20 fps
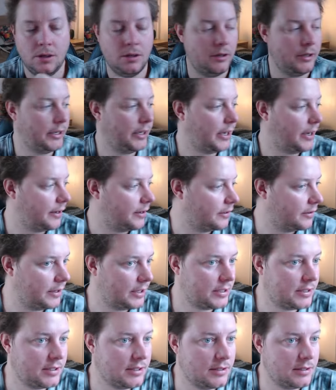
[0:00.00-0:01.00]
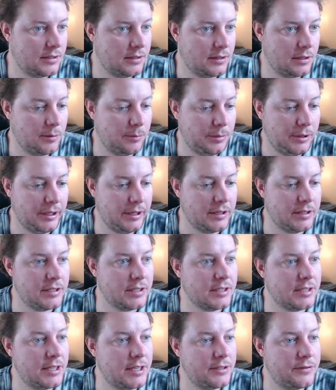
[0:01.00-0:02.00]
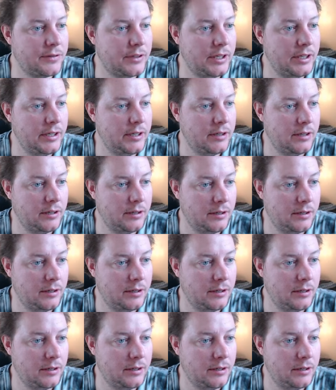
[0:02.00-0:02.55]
Okay, that's completed successfully.